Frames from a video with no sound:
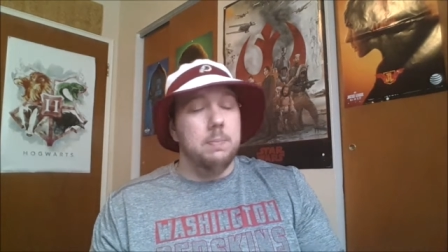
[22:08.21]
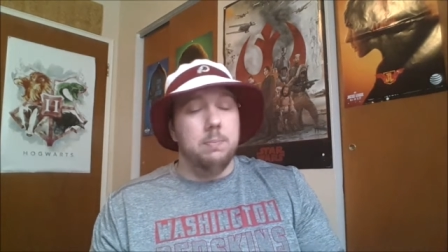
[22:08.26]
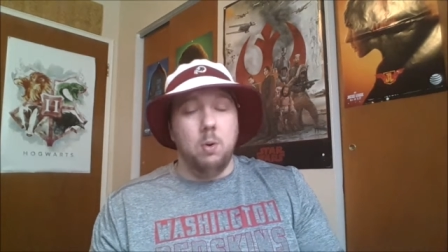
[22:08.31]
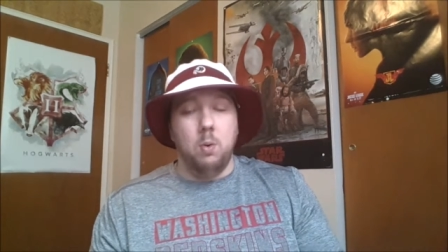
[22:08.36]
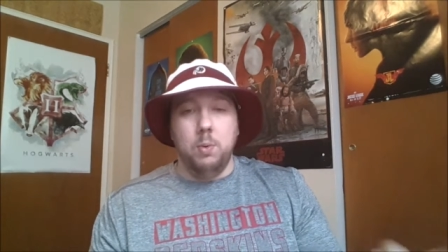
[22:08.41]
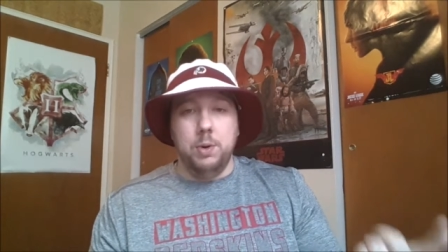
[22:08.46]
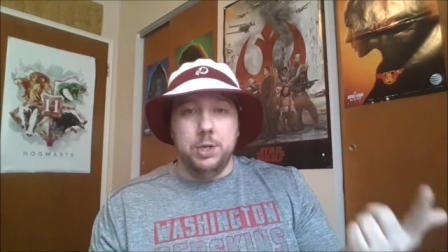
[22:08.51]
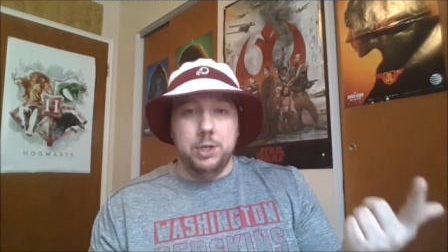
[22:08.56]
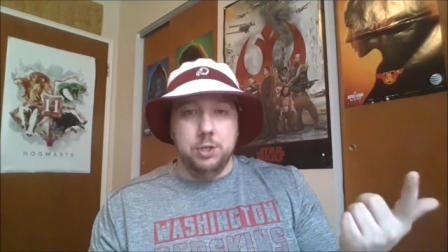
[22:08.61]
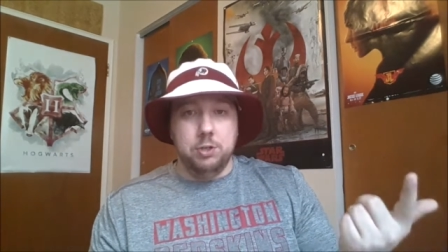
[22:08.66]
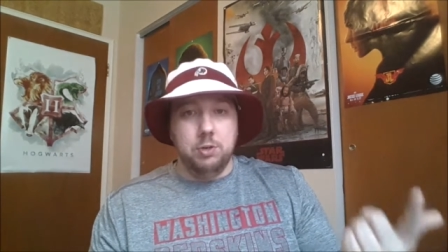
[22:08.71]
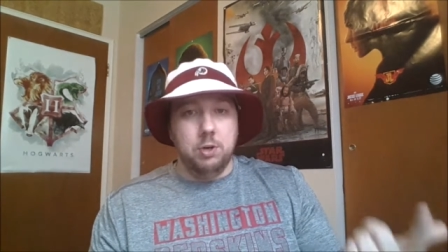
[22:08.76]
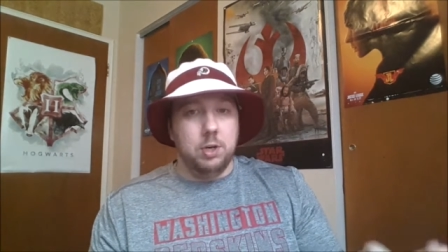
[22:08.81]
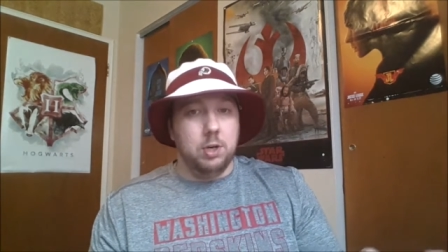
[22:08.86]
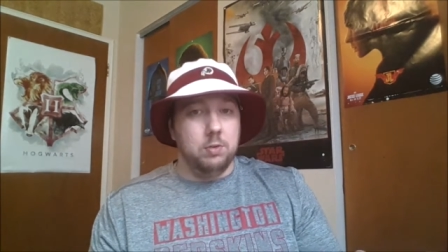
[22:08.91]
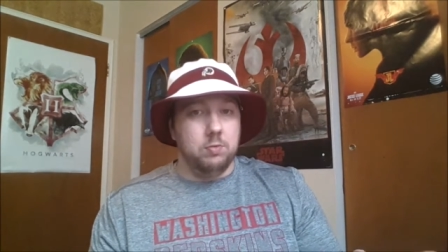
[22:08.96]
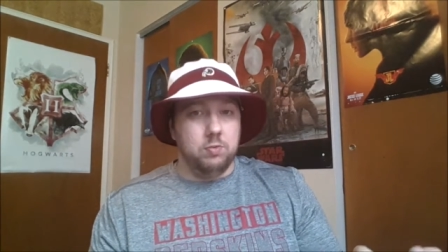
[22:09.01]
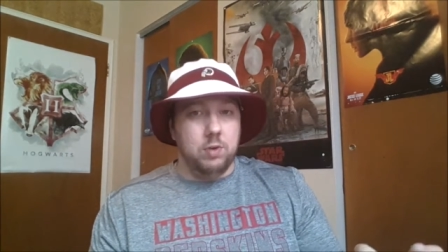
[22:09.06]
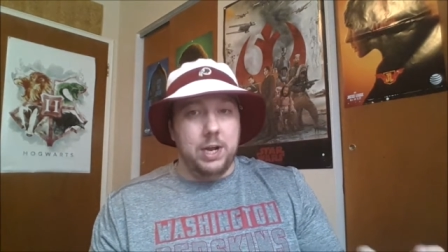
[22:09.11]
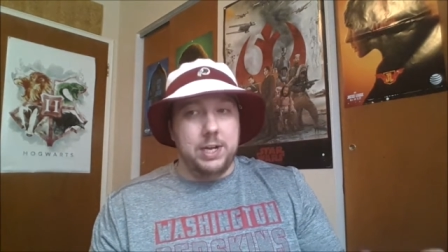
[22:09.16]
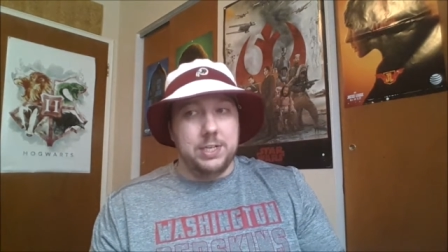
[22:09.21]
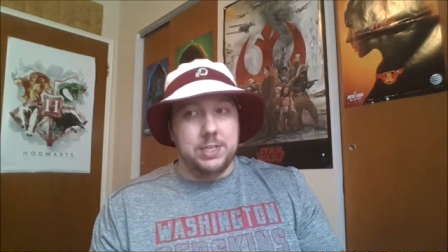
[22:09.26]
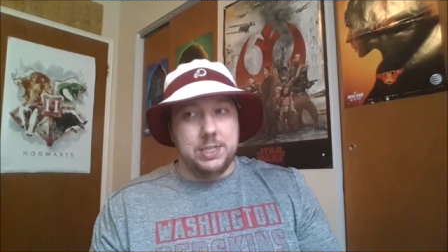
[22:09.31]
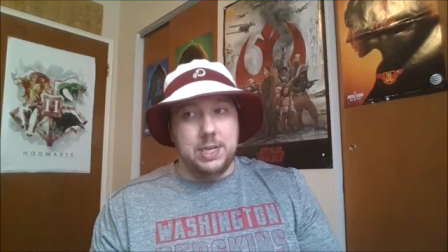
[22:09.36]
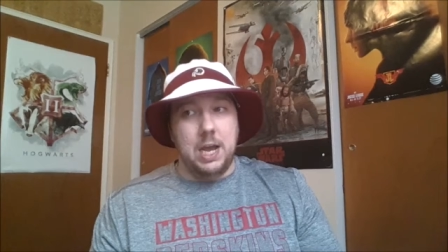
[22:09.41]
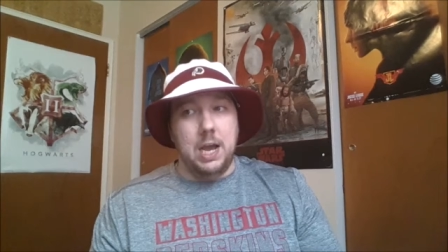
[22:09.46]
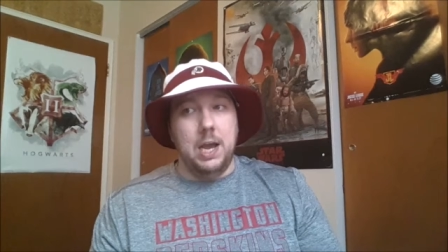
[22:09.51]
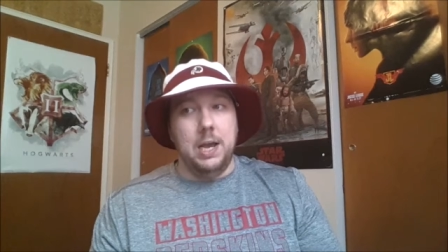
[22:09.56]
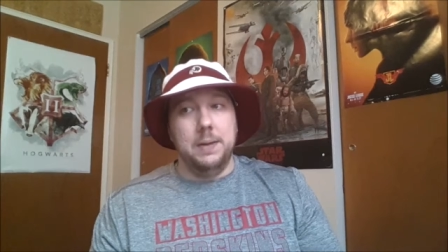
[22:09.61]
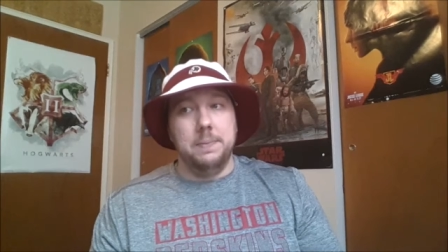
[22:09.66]
But when you're on the right
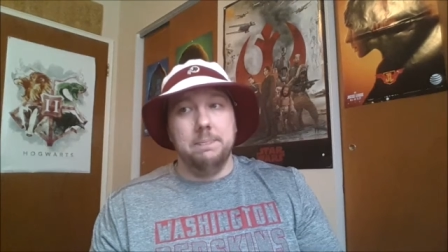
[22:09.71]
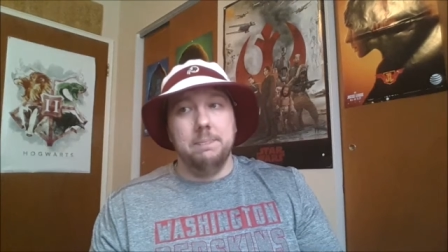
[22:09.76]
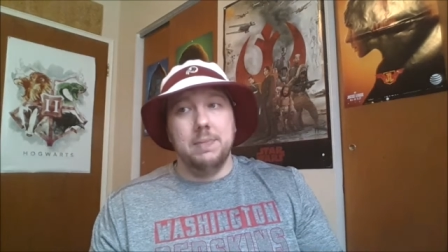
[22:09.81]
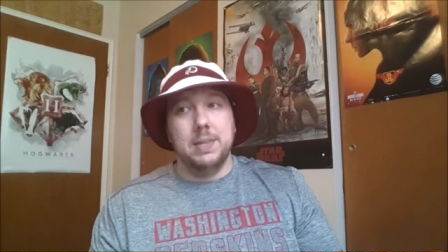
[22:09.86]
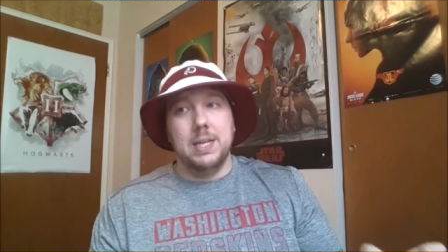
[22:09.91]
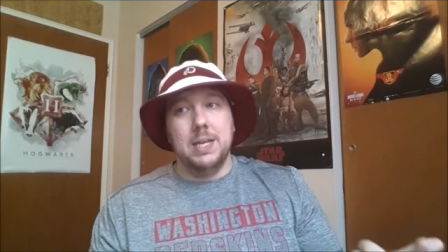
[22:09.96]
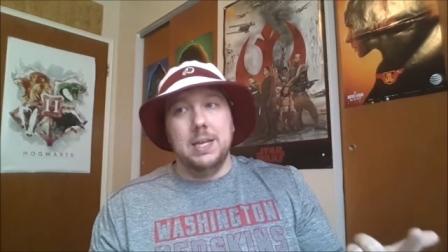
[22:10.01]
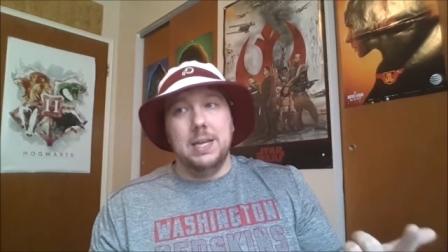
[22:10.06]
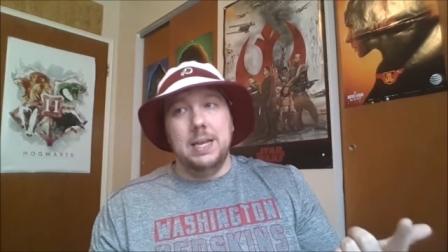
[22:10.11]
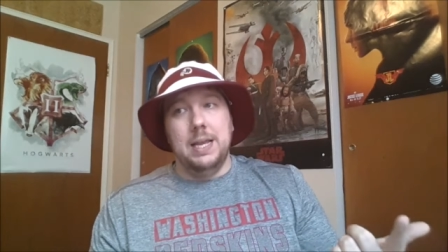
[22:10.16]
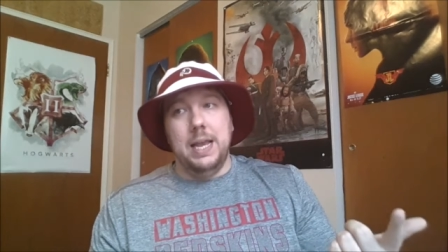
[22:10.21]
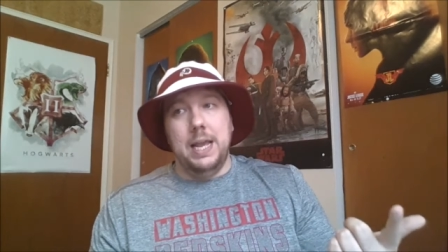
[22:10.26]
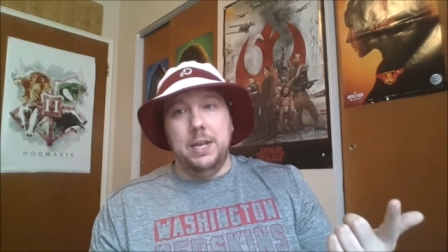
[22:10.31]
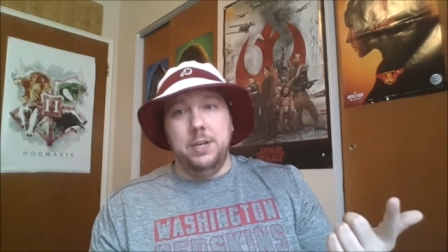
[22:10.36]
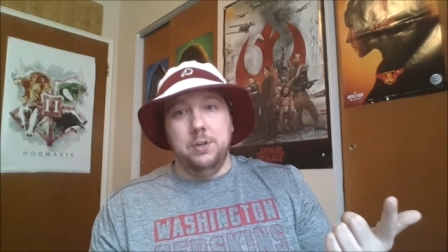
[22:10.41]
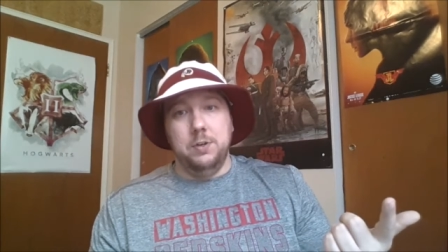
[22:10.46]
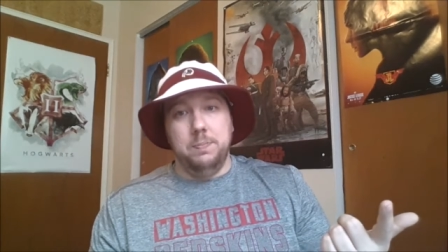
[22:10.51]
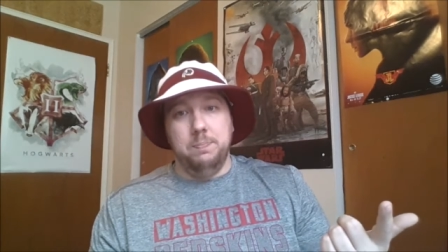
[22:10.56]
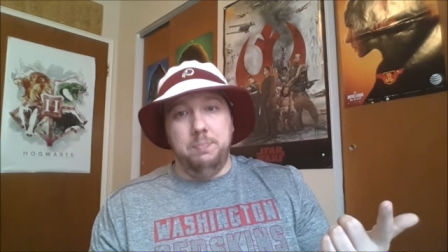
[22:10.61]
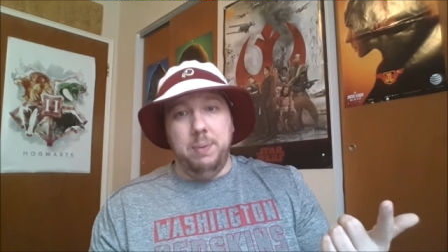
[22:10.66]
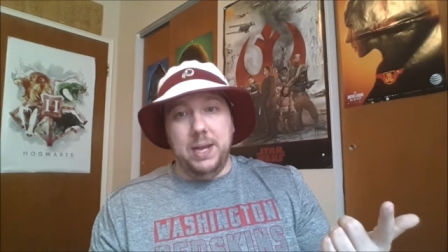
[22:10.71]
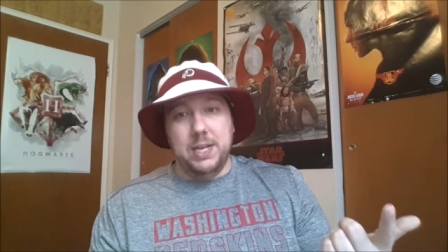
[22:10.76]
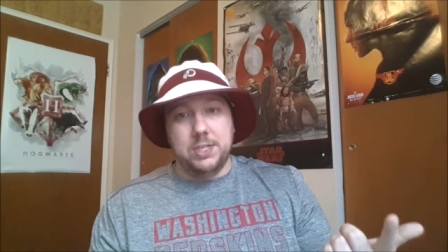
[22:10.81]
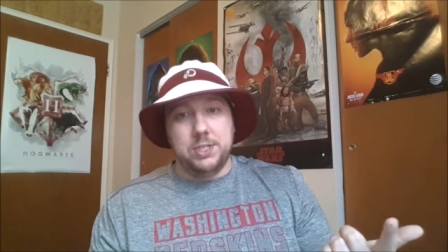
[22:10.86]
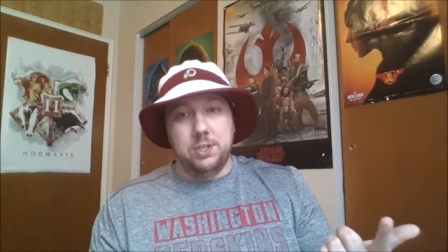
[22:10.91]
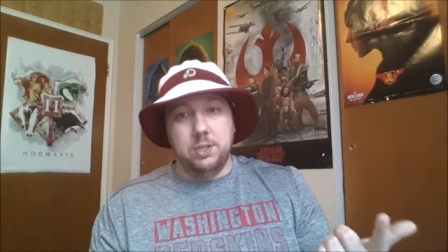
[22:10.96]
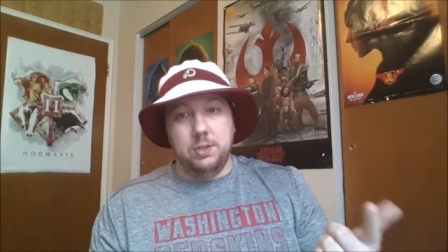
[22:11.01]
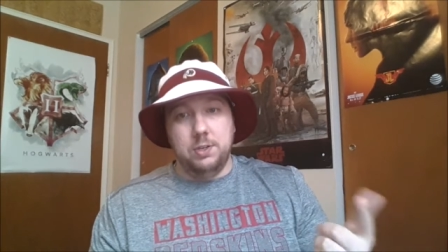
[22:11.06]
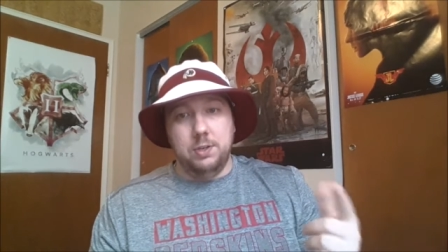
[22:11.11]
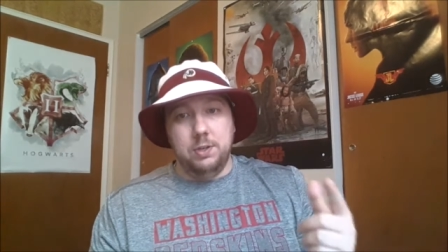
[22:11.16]
side and your
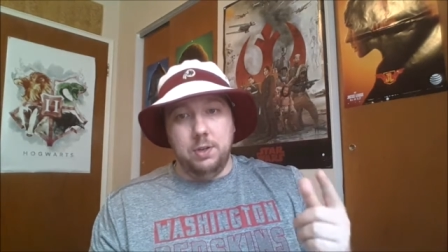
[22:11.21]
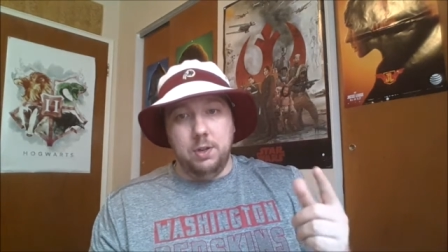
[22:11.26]
best